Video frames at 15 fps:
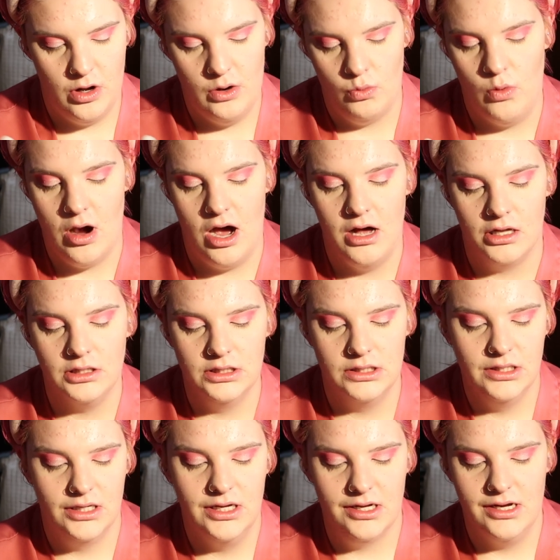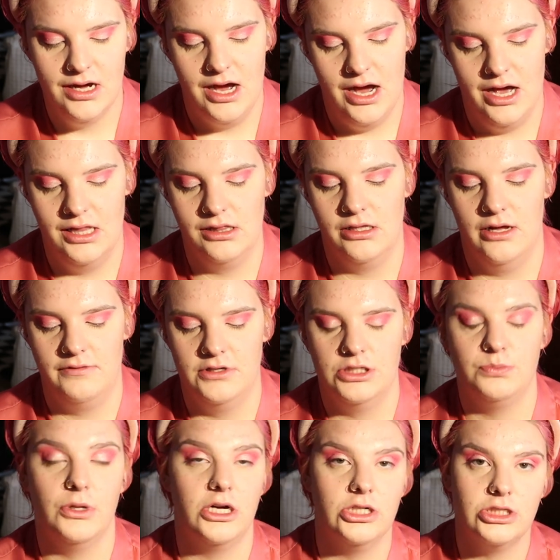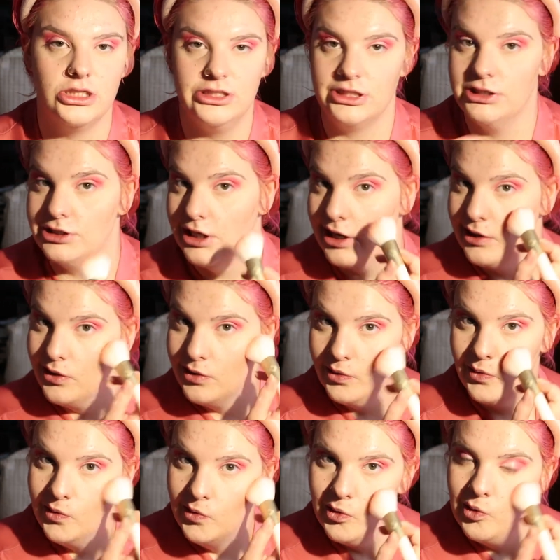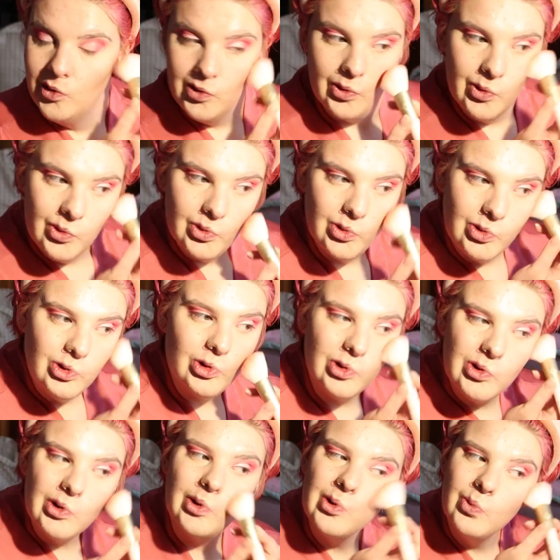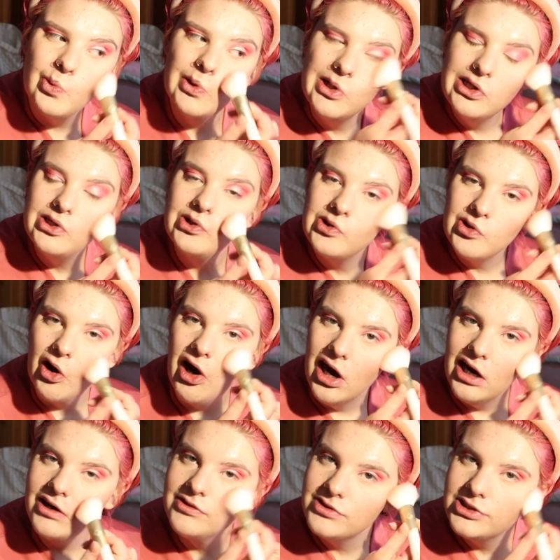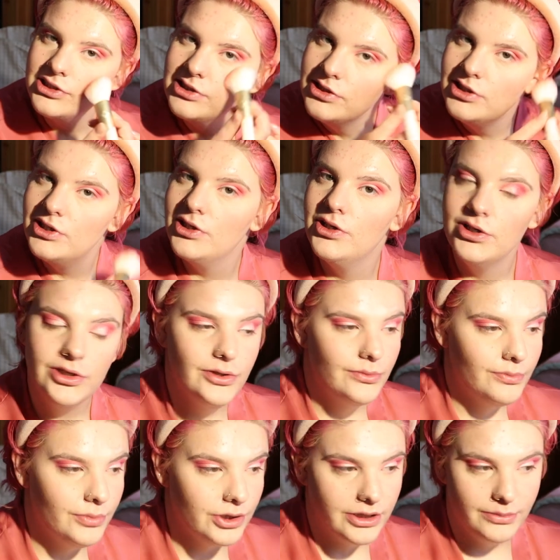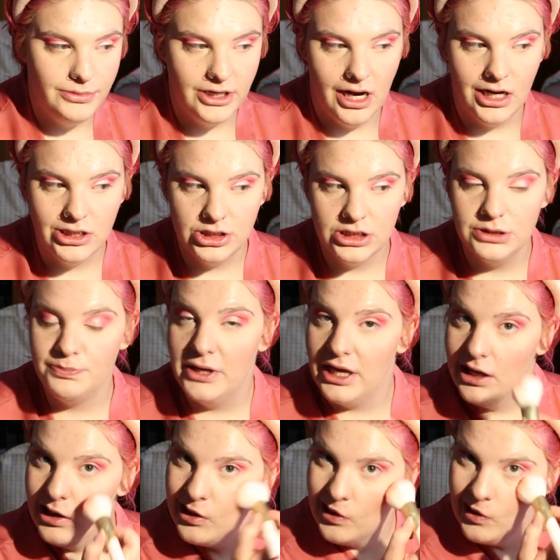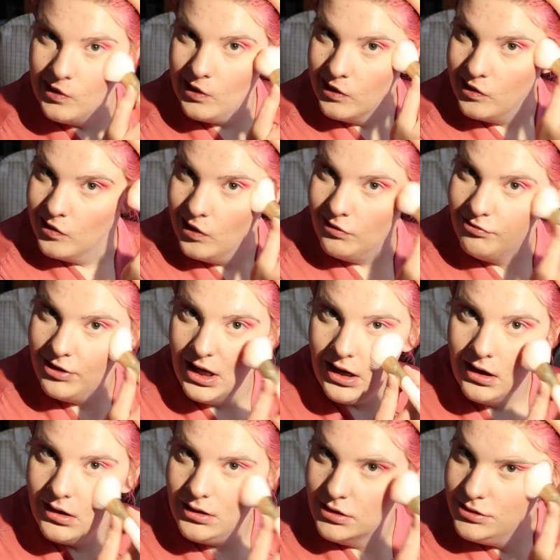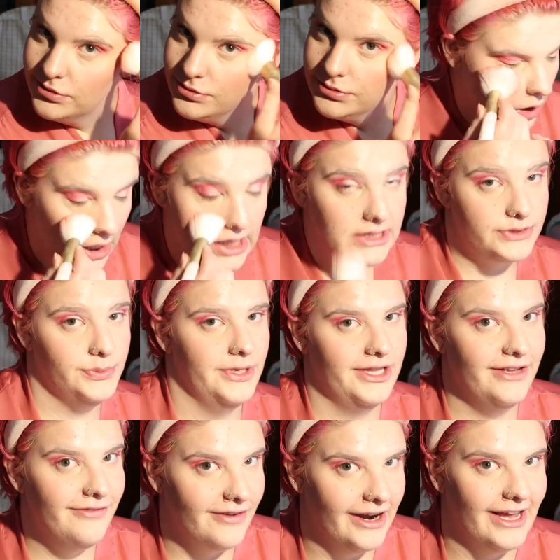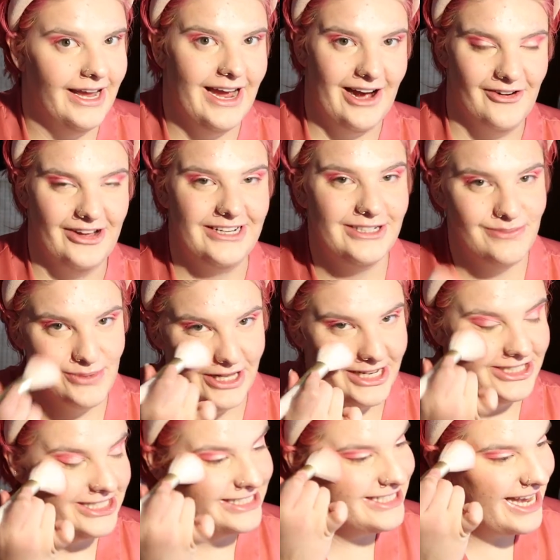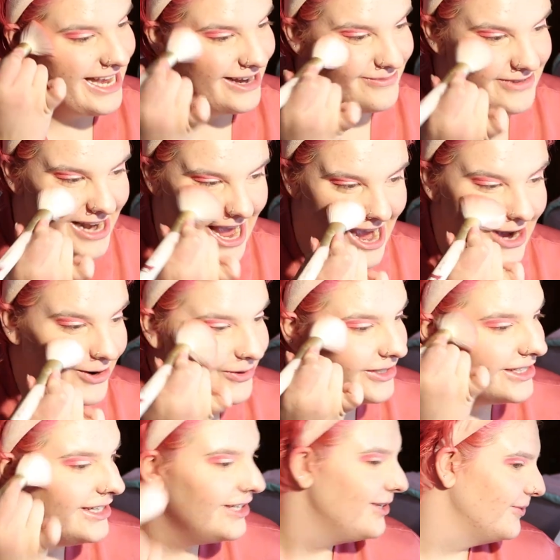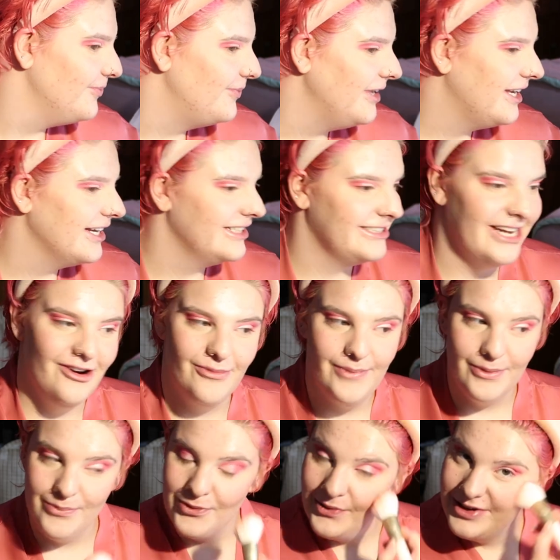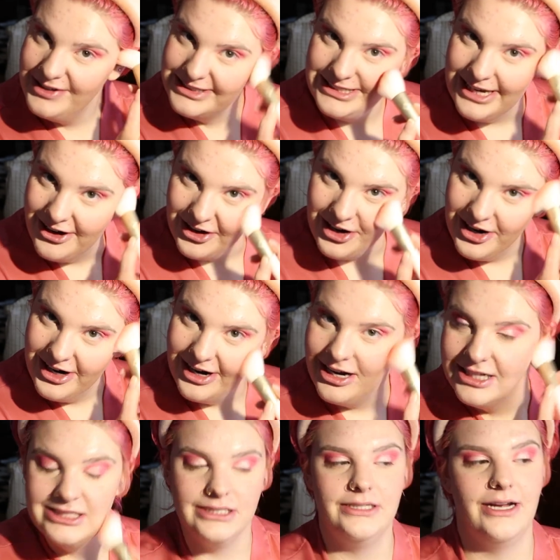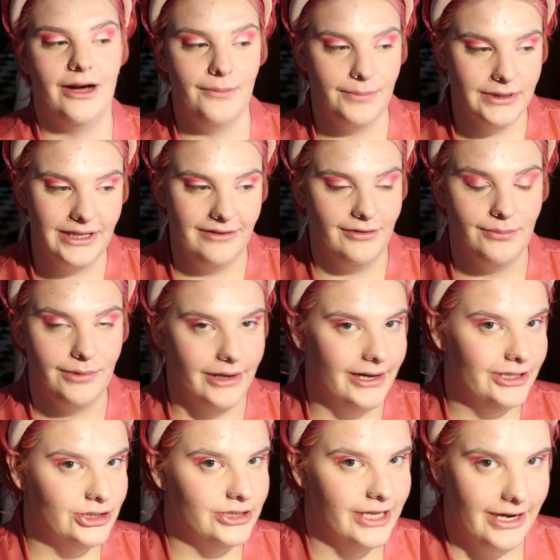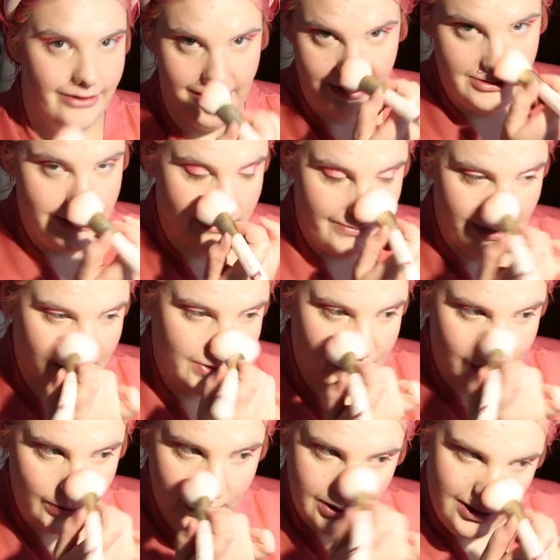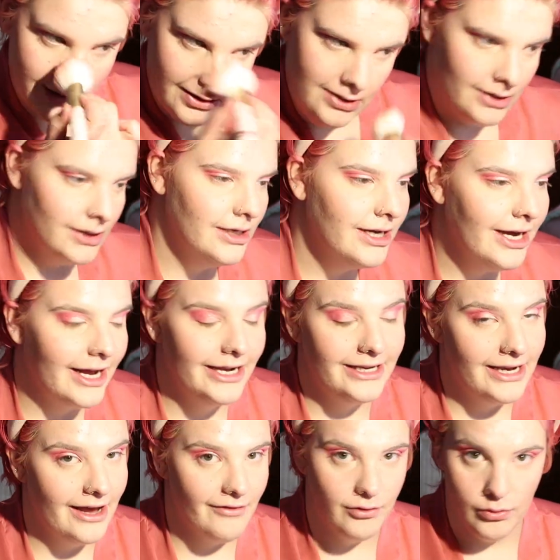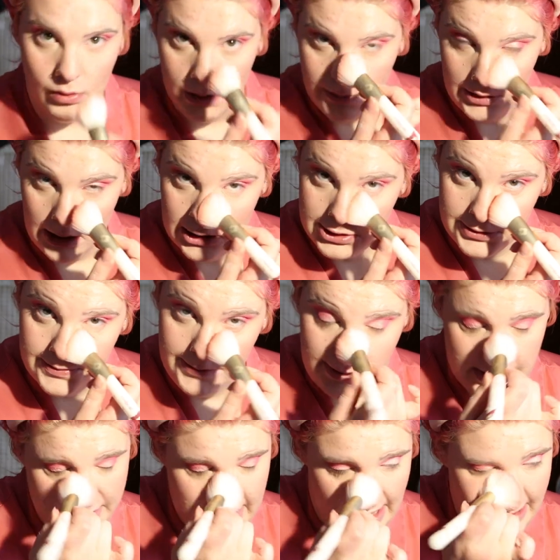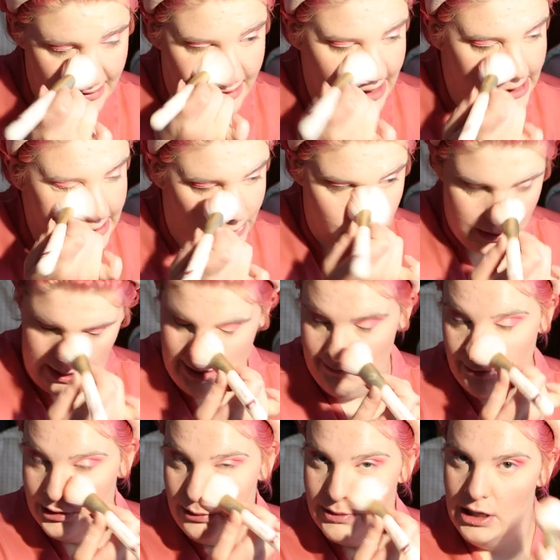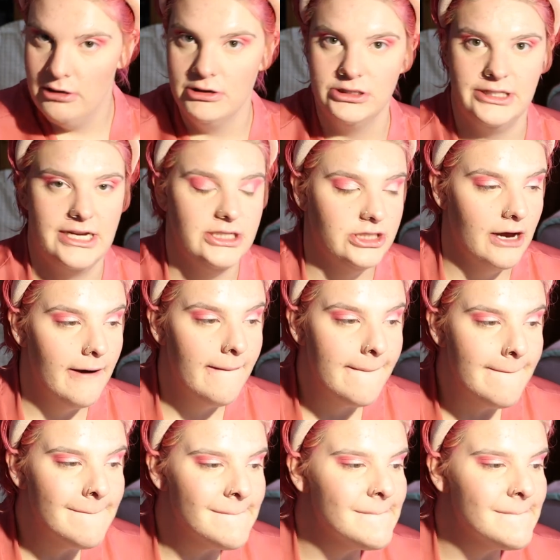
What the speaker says: Wet n Wild. I love this blush because it's like, just like a really soft, but obnoxious pink, and I love that. It's really funny how into blushes I am now, because I remember when I was younger, I did not believe in blush. Like when I was in middle school, I never wore blush because I like have really bad rosacea.